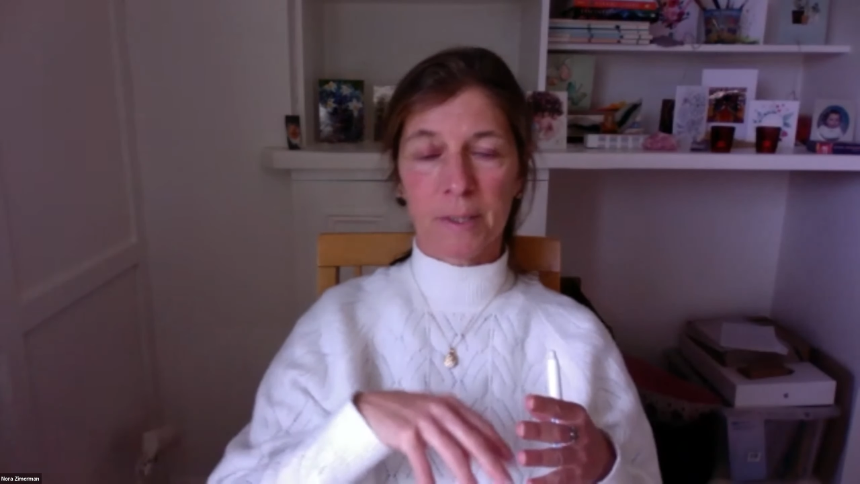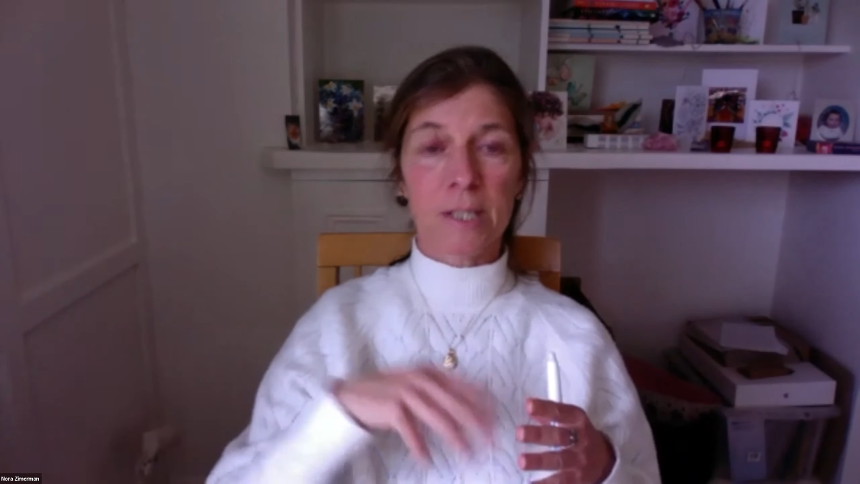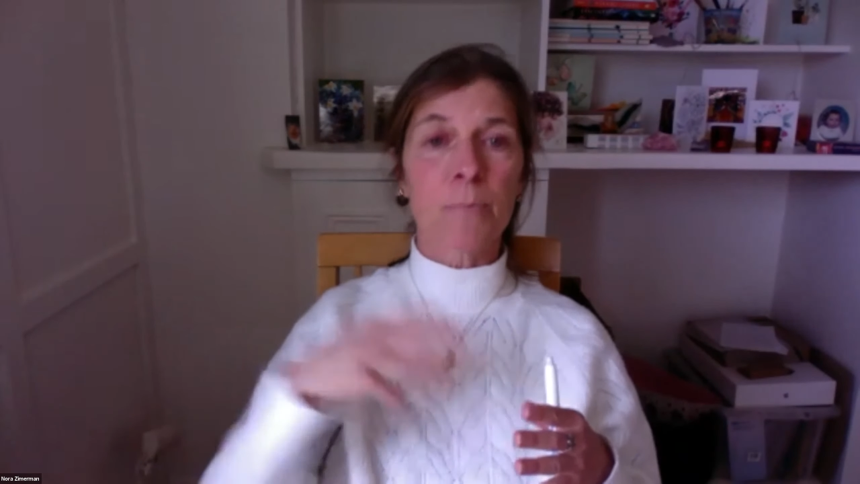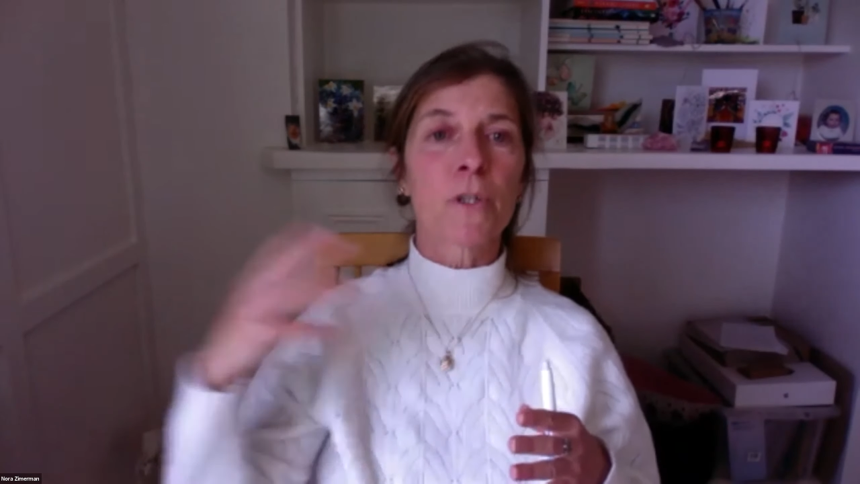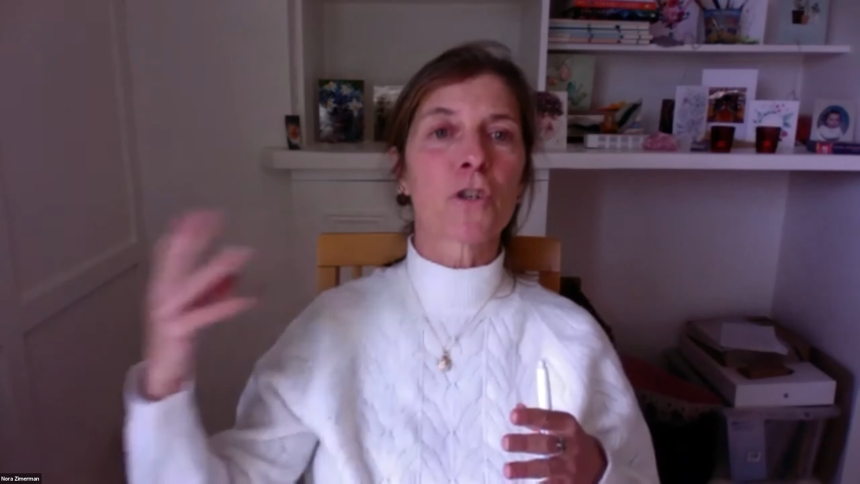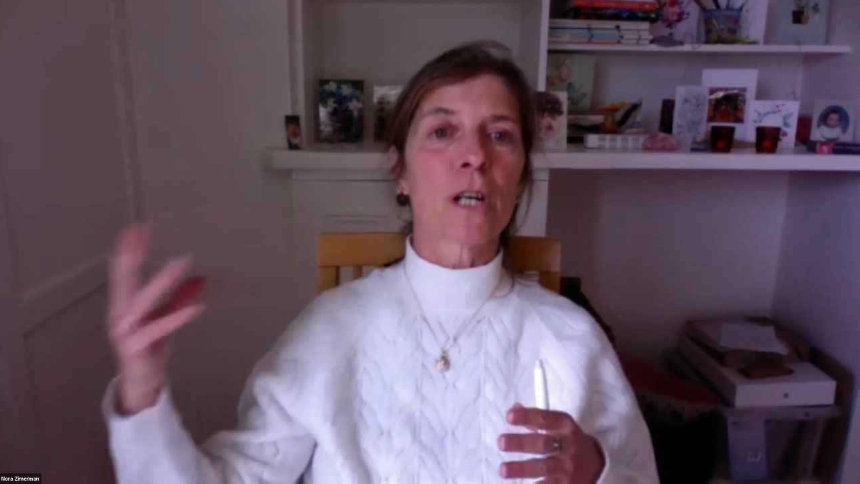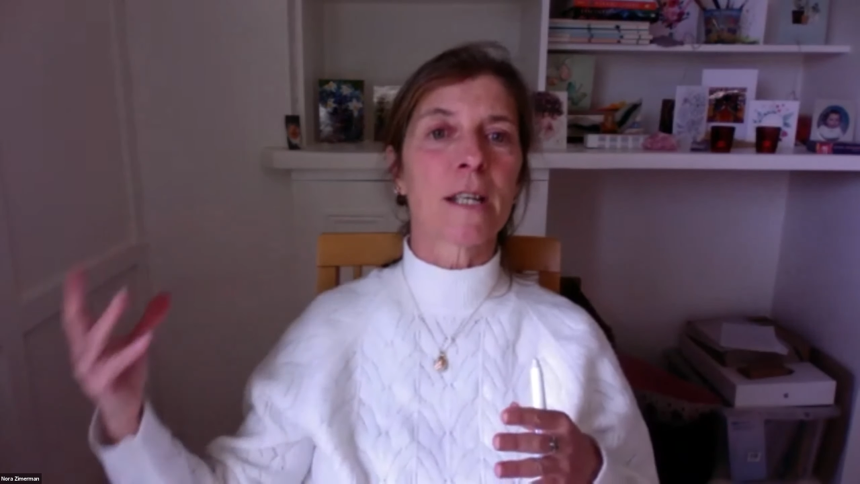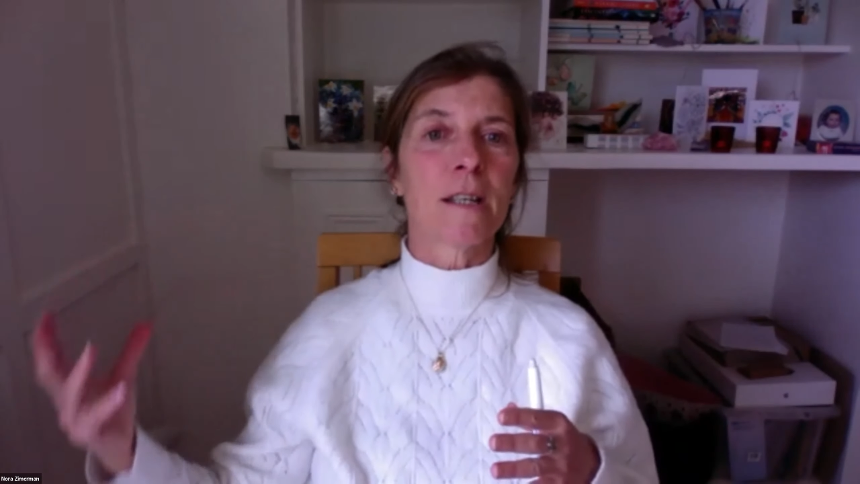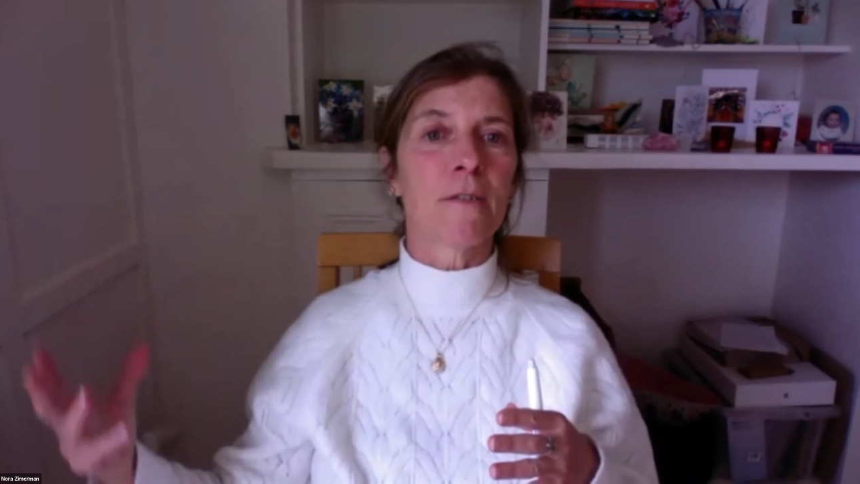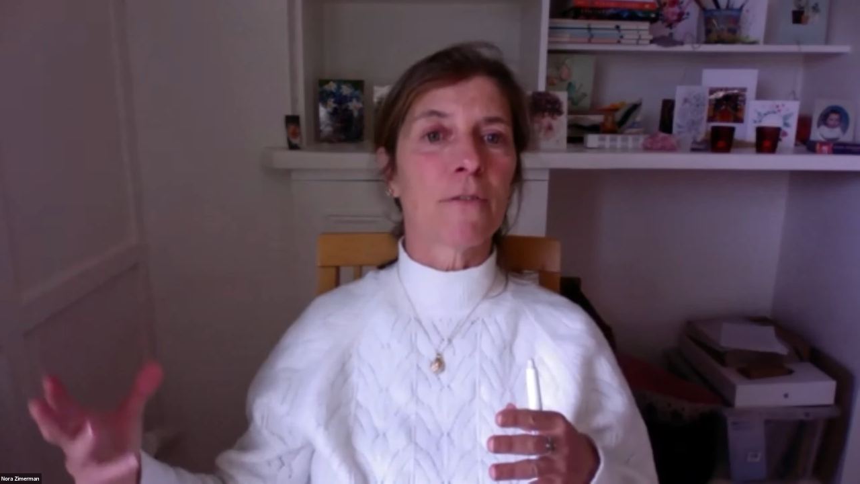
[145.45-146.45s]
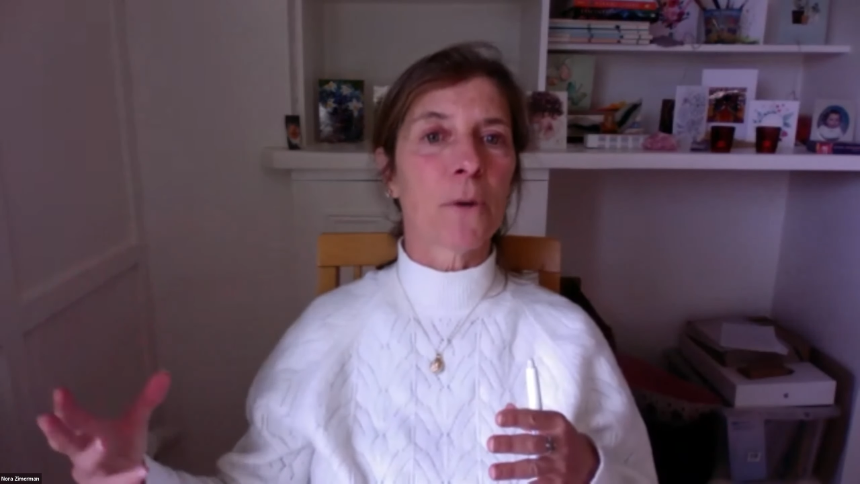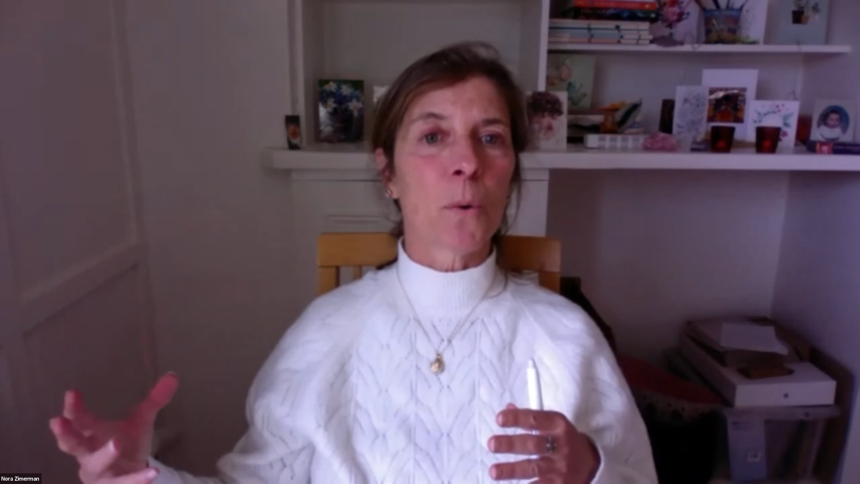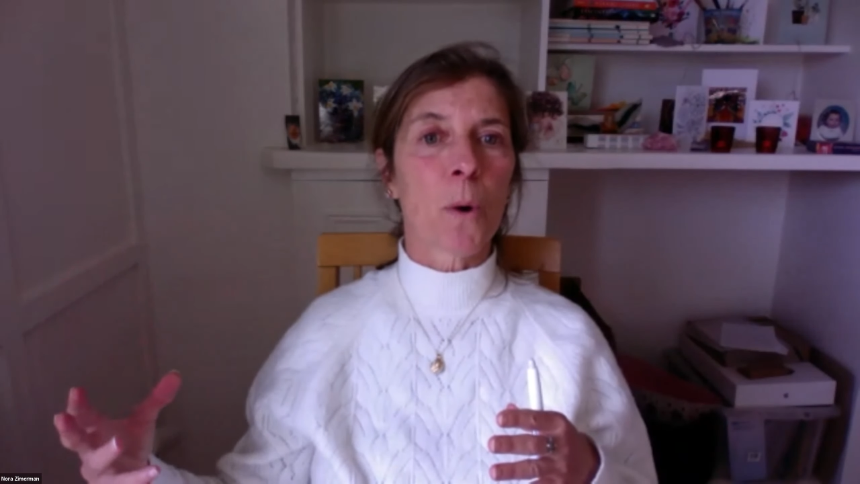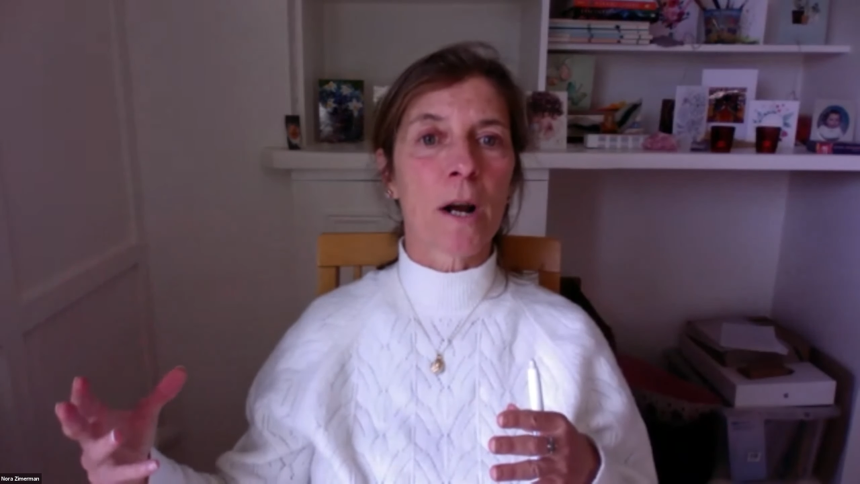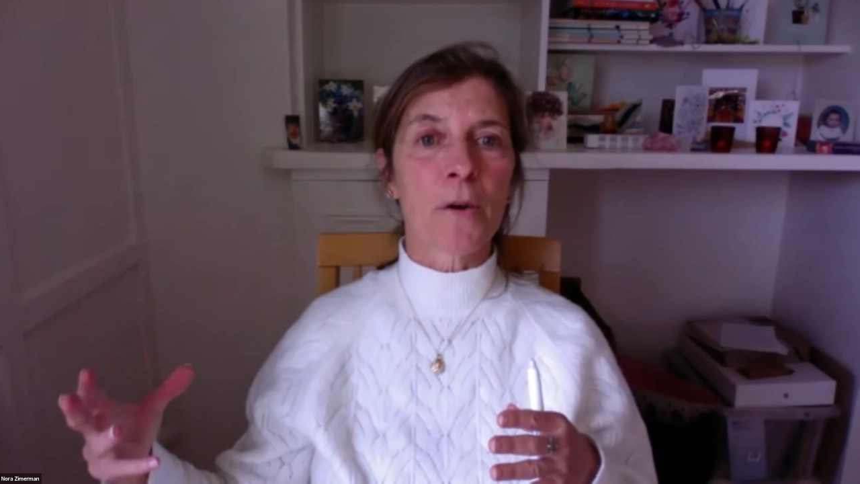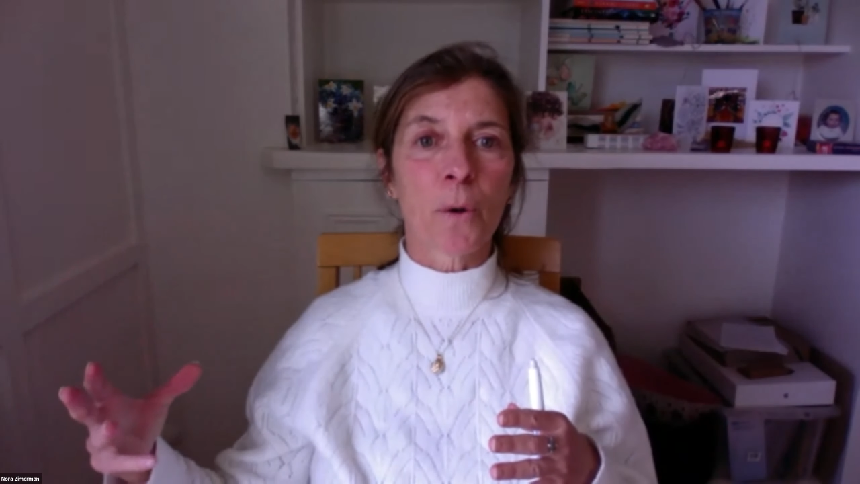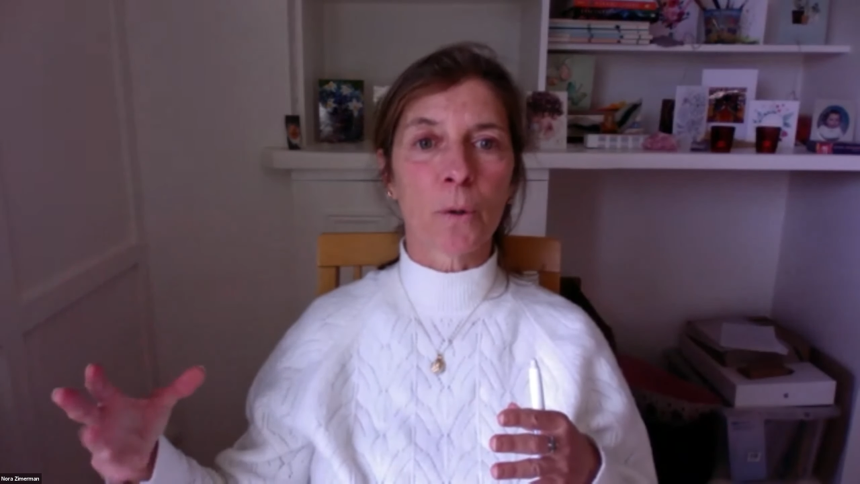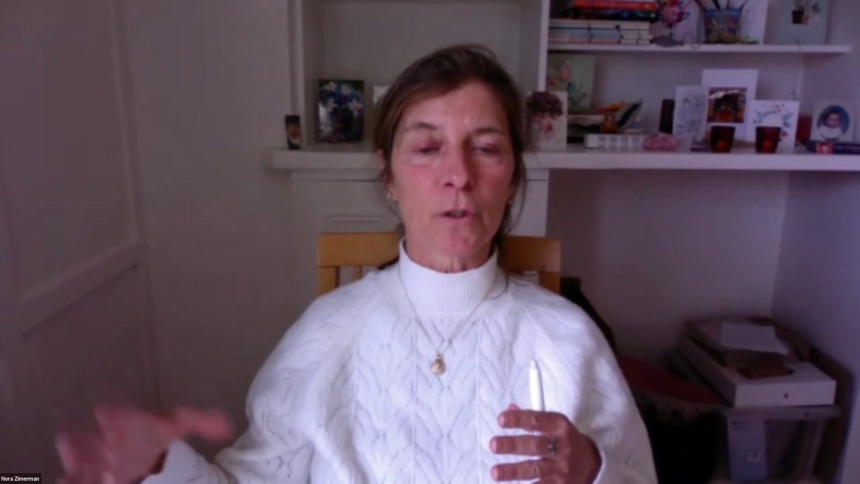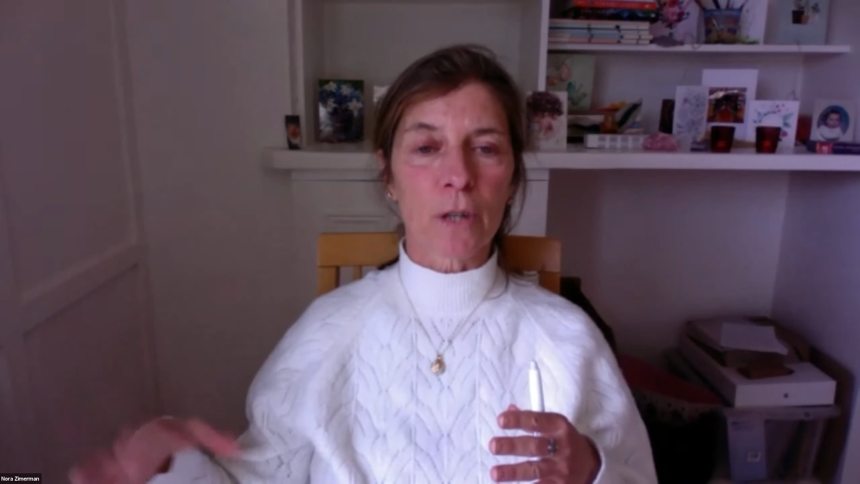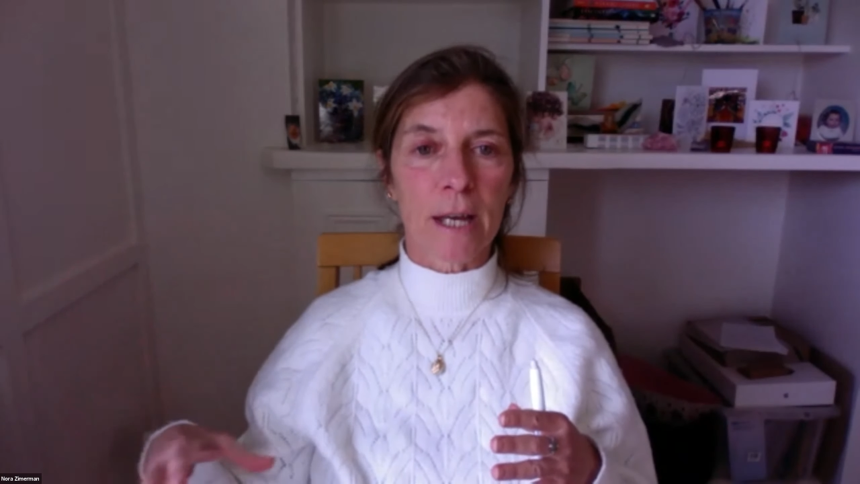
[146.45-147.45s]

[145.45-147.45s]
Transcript: especially if you are not